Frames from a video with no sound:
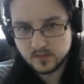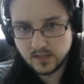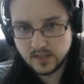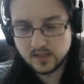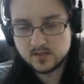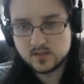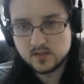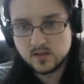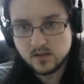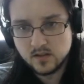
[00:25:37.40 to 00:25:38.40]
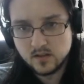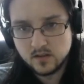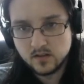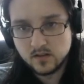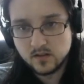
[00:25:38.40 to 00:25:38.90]
And
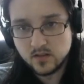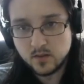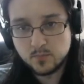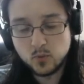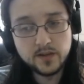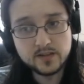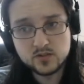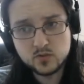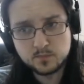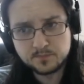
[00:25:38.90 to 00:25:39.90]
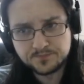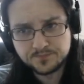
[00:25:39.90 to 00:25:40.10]
the point is,